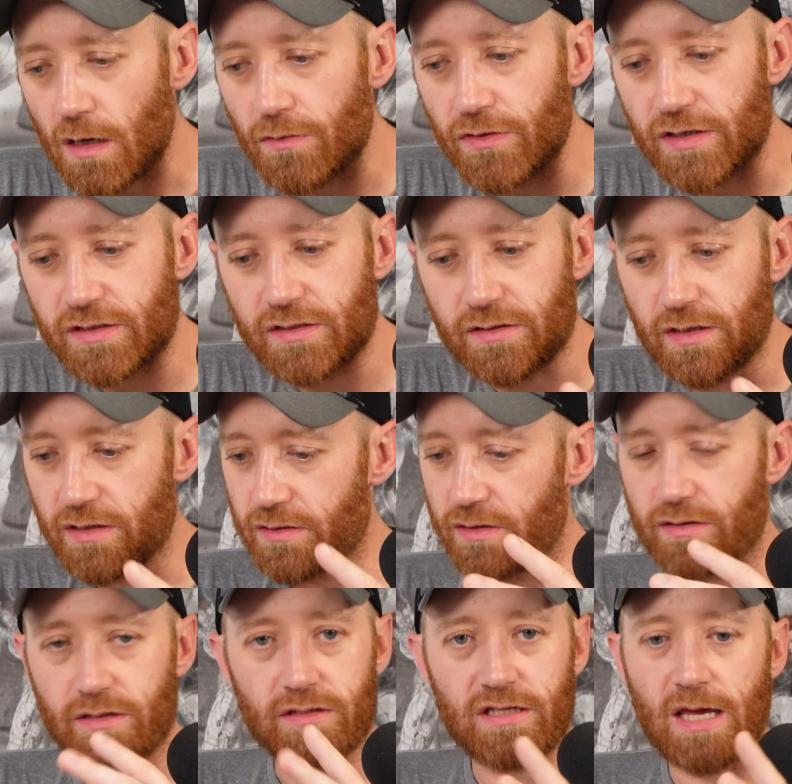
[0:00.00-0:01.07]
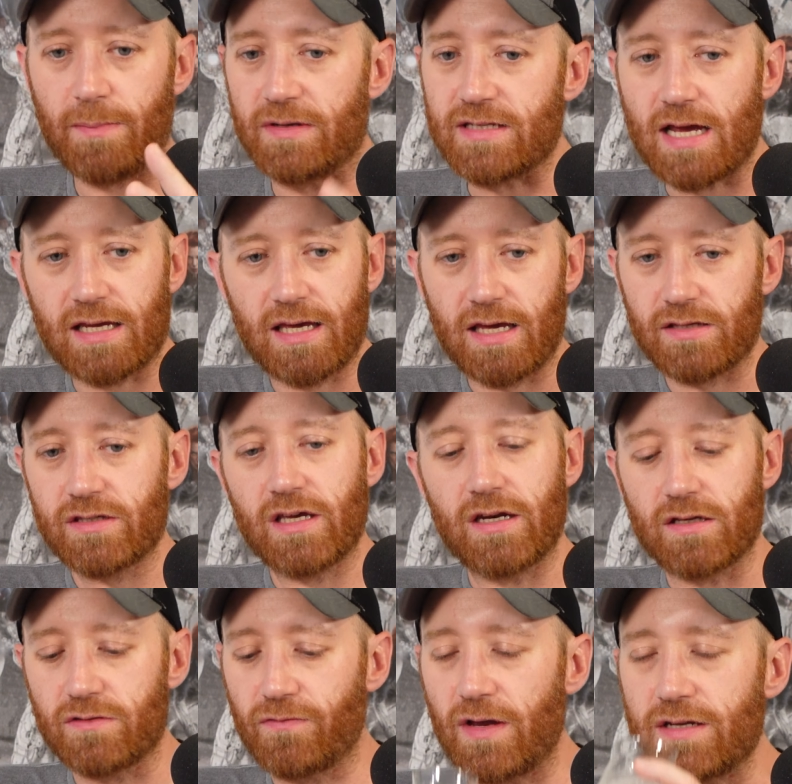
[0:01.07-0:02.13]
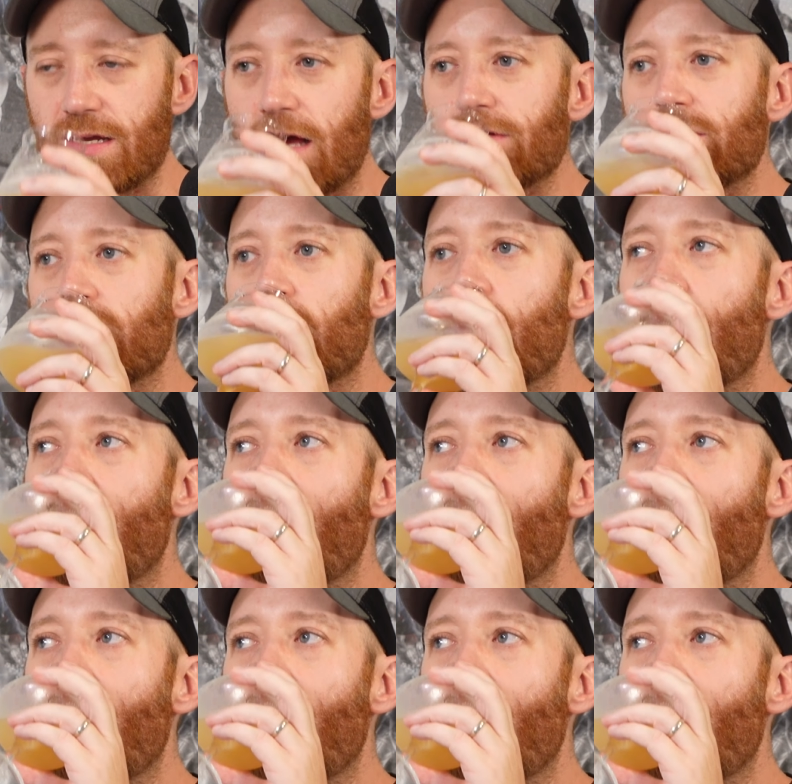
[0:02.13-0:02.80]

This this is the same exact case. It is fantastic.